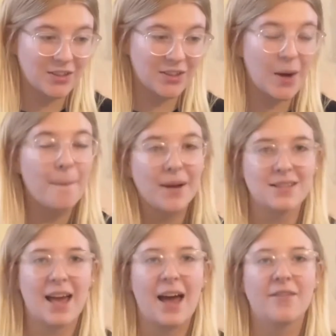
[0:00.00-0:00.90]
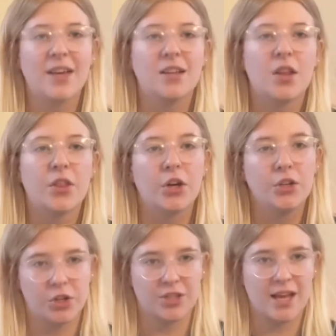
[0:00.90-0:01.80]
must-have in the
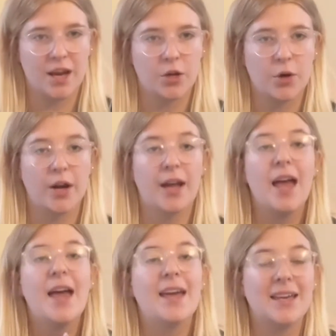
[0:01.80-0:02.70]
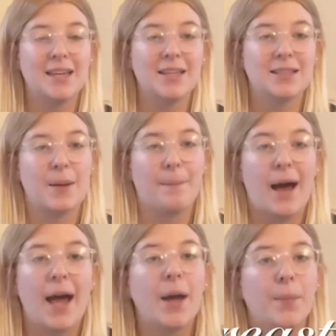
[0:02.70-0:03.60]
nursing category is
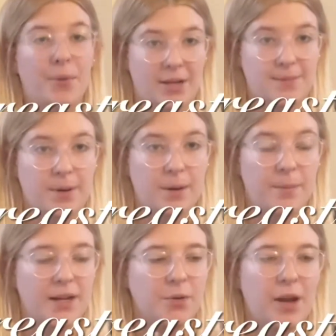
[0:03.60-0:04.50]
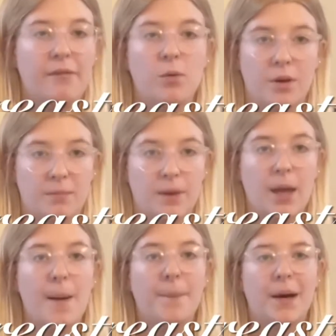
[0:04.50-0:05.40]
my breast pump. I don't have it with
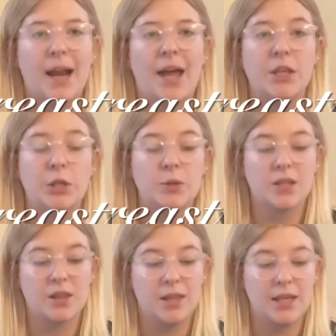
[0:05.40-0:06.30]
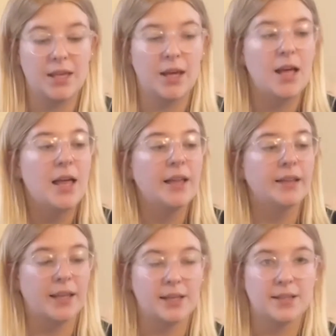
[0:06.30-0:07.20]
me, but I use the
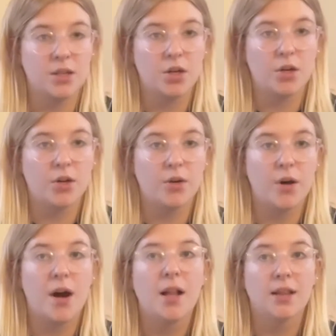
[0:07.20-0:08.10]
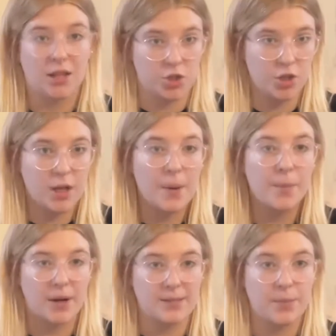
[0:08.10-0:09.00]
Lancino electric
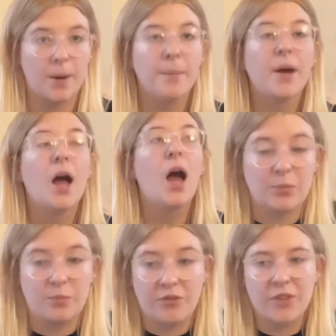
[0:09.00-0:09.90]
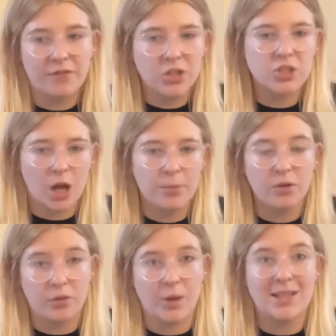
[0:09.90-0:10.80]
breast pump. For the first couple
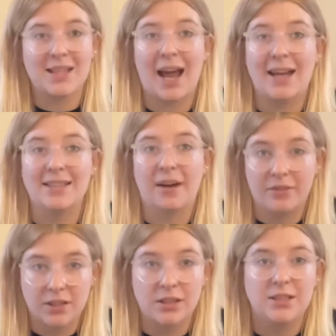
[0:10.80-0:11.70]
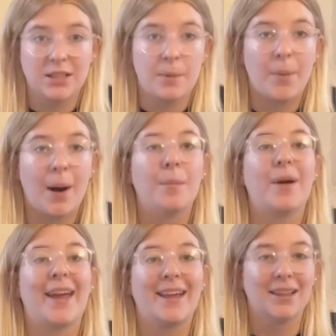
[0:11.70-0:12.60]
of weeks, I definitely did pump
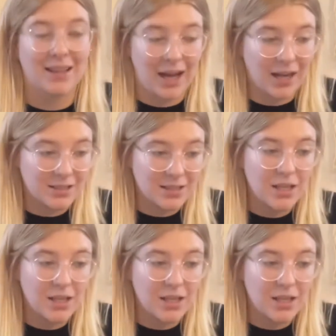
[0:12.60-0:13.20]
a lot,